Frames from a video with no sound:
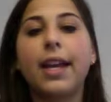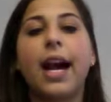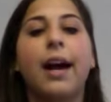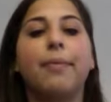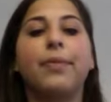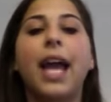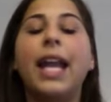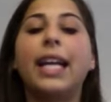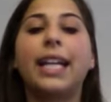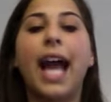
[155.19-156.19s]
And
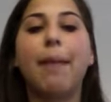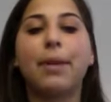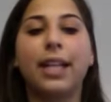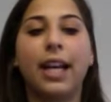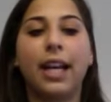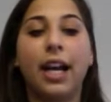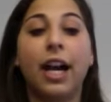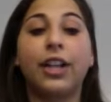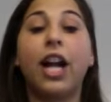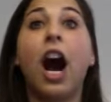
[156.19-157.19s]
it can happen
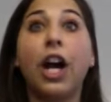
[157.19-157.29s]
on an